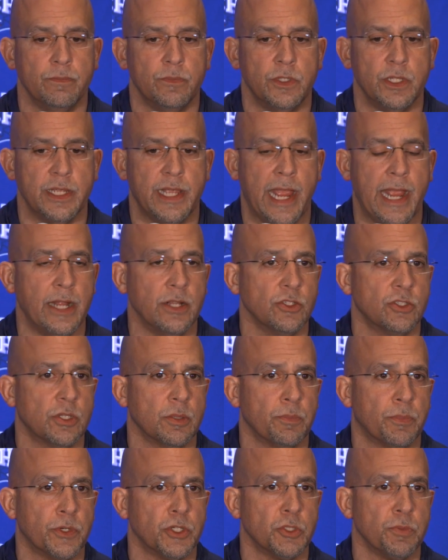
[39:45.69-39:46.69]
to gain
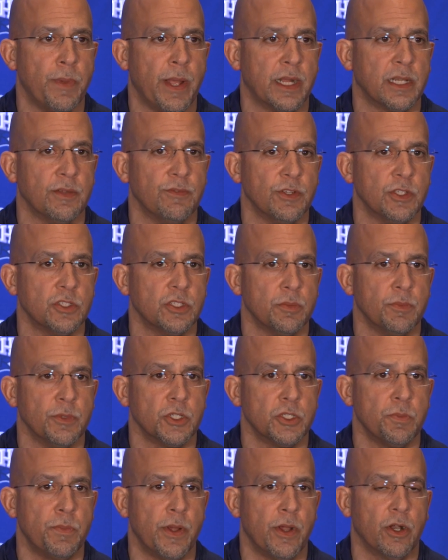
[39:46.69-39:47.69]
some perspective and some
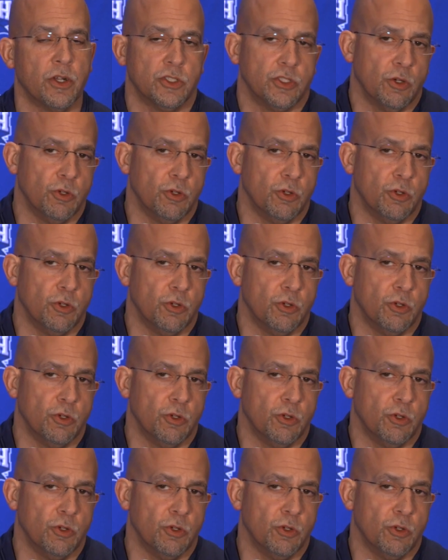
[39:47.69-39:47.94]
experience.